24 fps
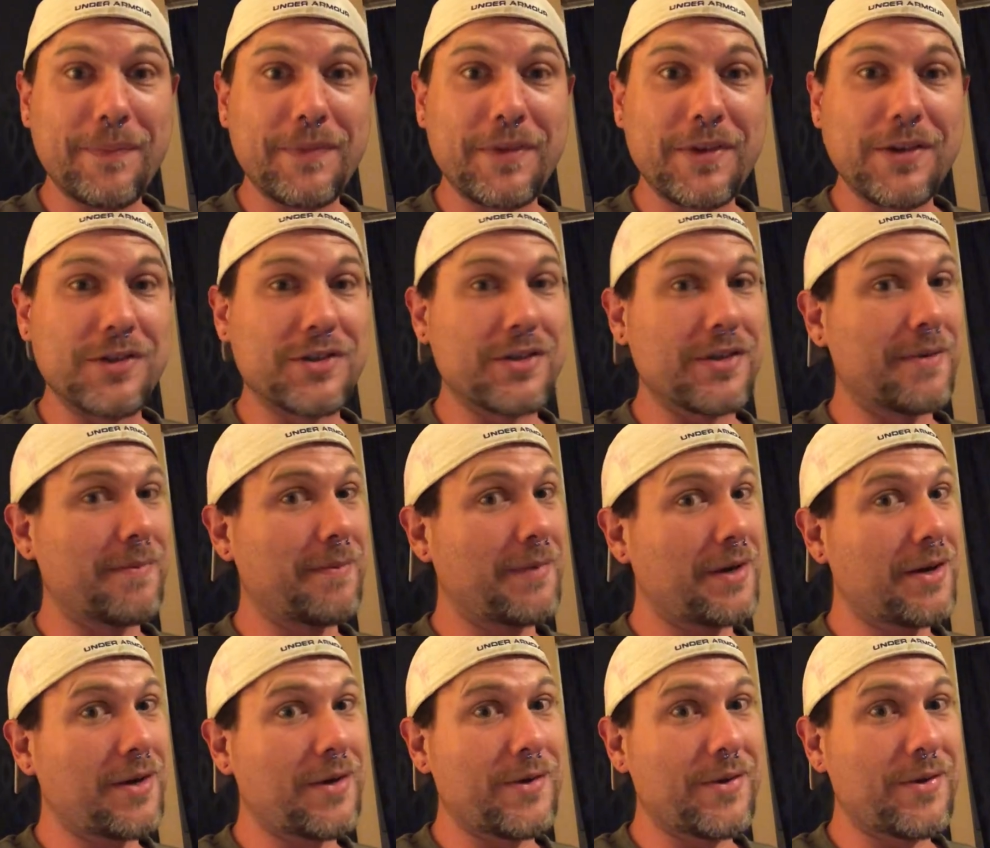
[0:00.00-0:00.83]
You shouldn't
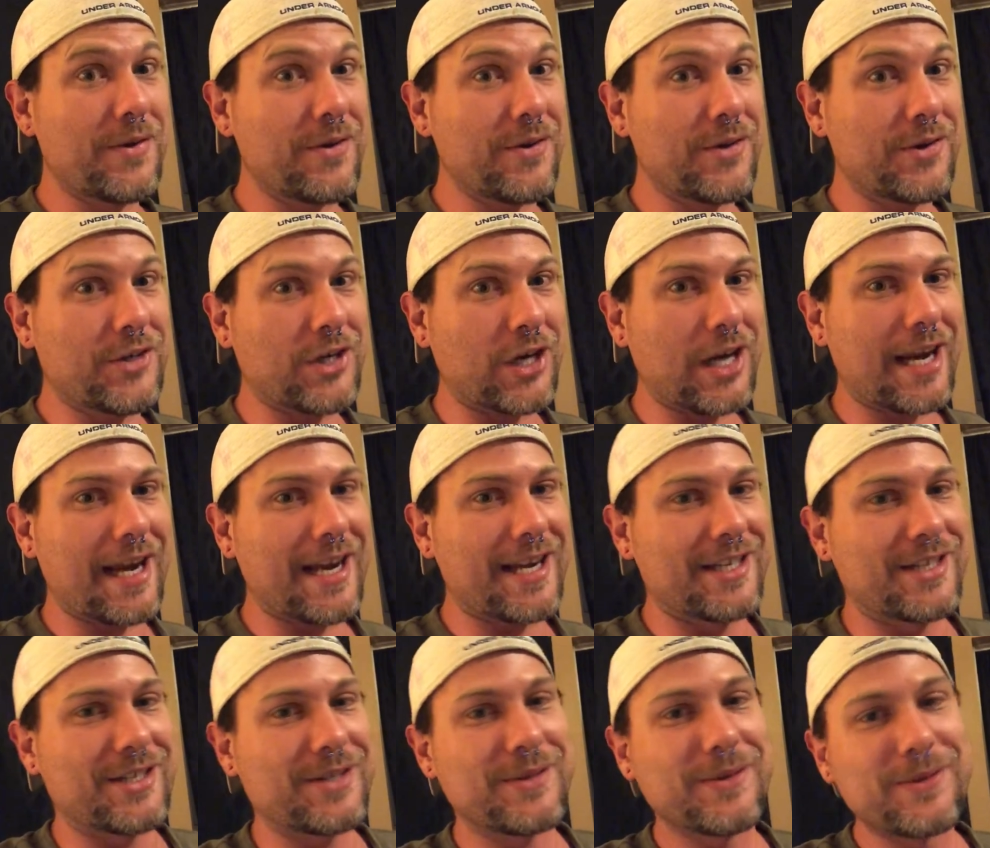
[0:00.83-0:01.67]
be going through the
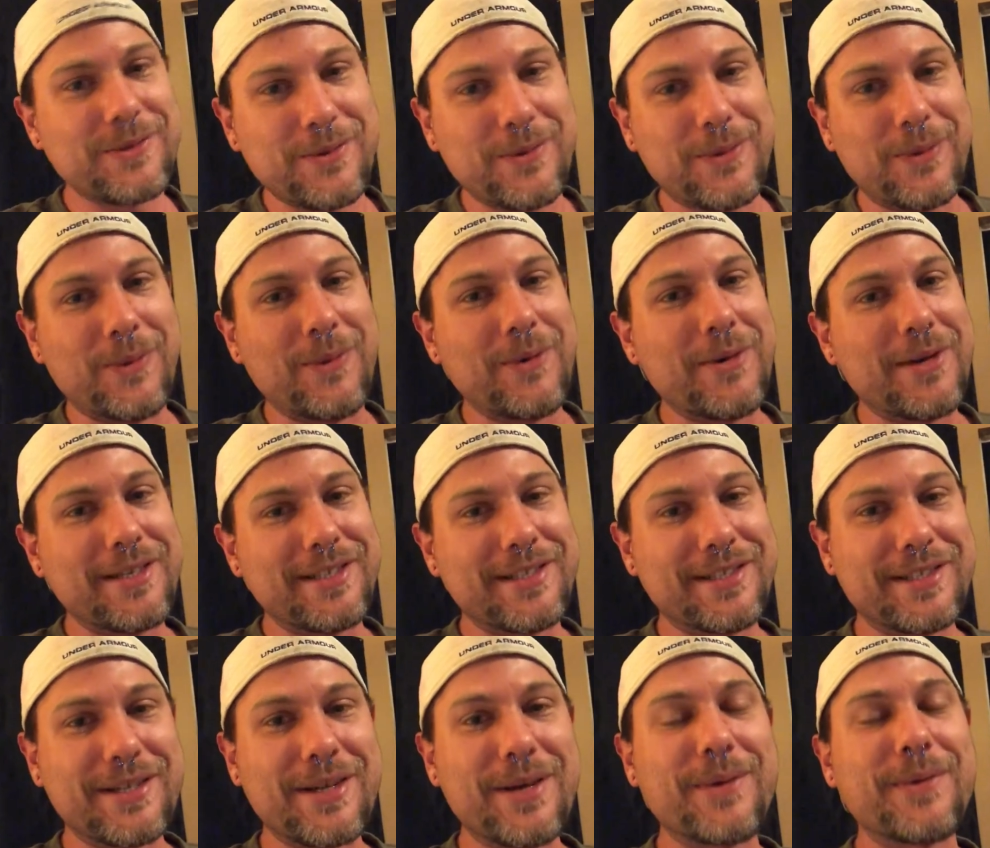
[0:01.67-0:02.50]
trash. What
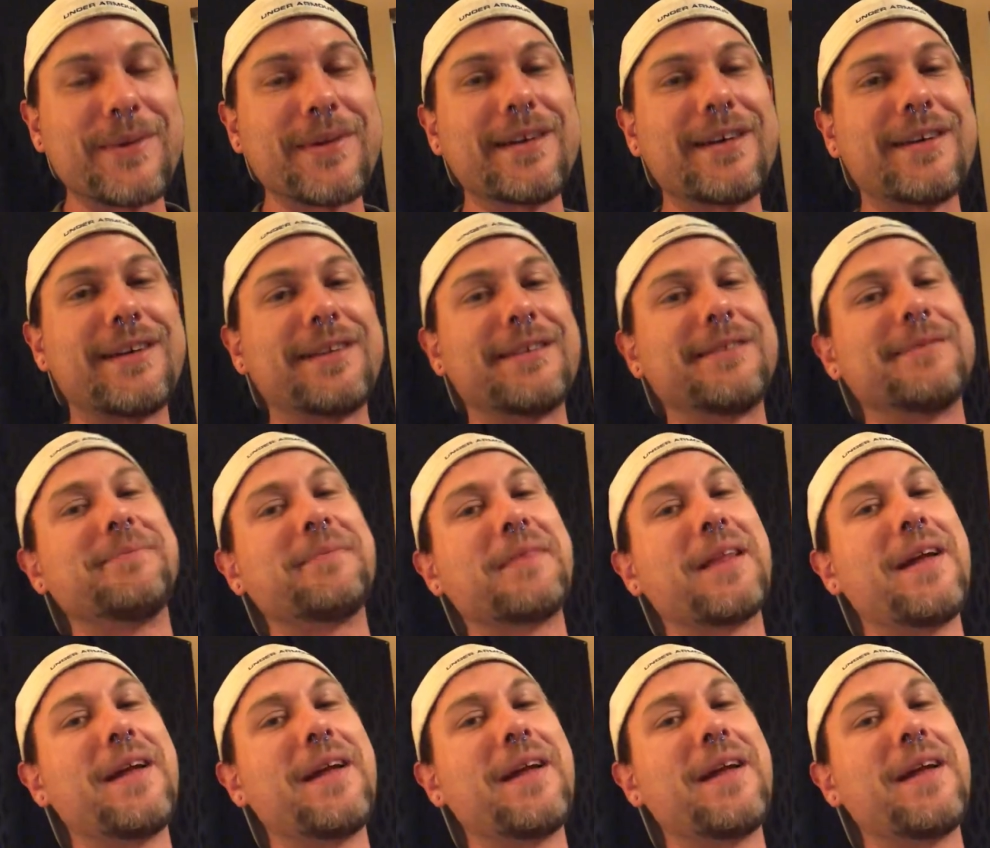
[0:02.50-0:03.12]
is going on?